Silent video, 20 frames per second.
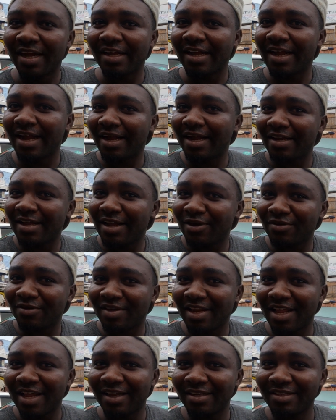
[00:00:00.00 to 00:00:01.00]
And gari, I
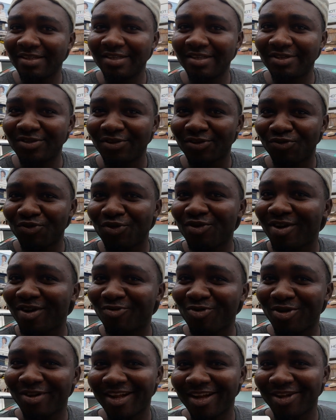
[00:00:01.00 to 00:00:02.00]
was like, exactly. Jesus,
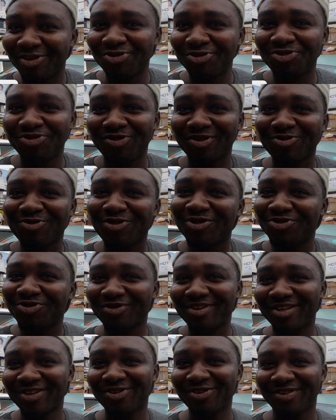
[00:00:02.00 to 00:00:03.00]
what are you doing? You want
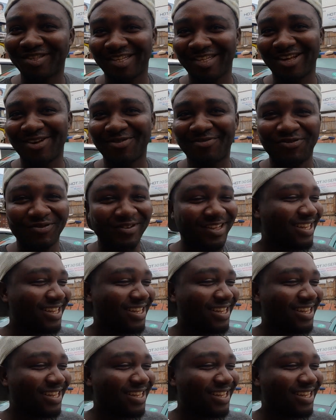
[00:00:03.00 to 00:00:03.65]
to kill yourself?